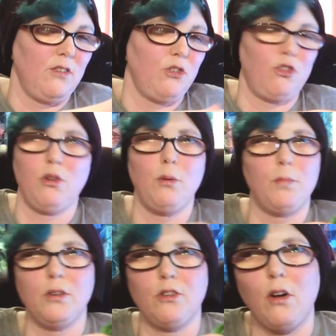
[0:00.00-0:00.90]

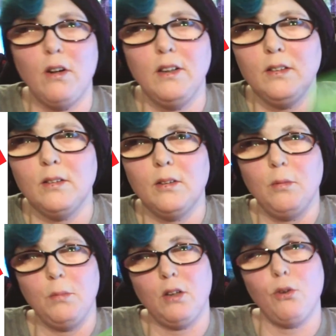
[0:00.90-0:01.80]
super tight,
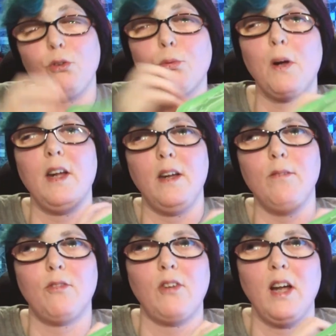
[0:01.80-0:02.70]
because when it
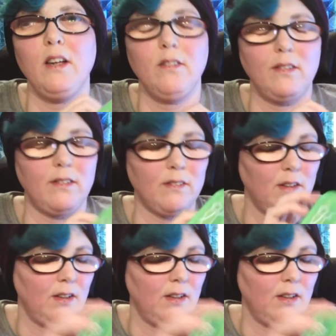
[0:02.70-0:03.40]
inflates